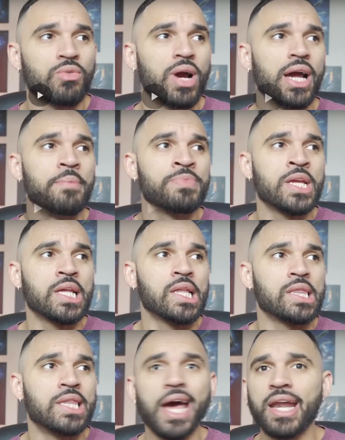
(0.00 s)
Right.
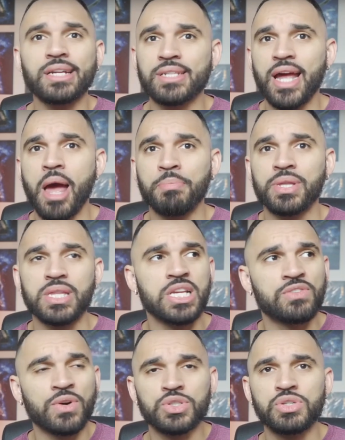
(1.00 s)
That hasn't happened.
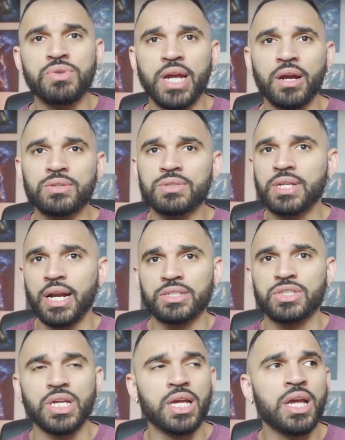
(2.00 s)
These first 2 characters that I
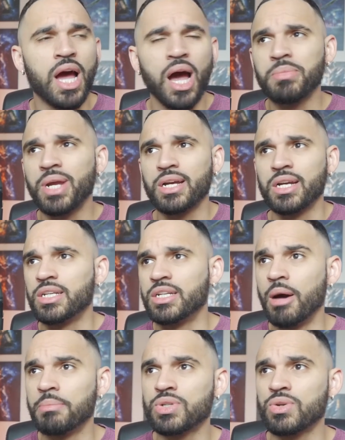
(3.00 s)
see, I'm not gonna
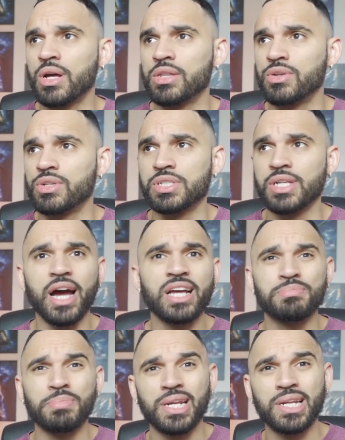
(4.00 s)
dumpster on their
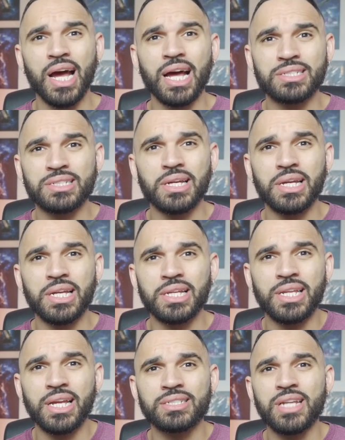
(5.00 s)
designs, but
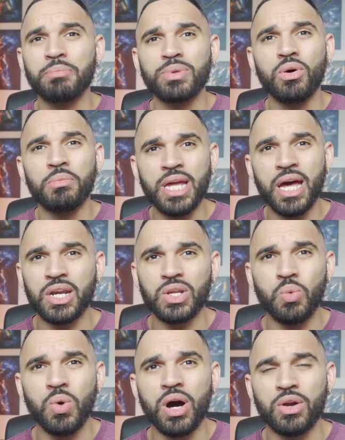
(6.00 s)
it's not blowing me out of
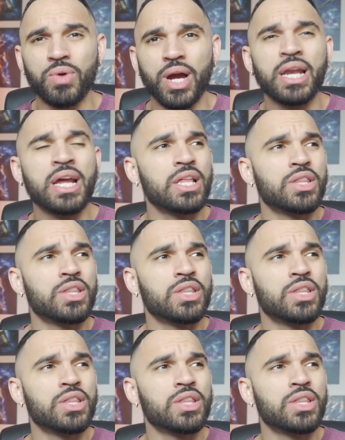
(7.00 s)
the water, right?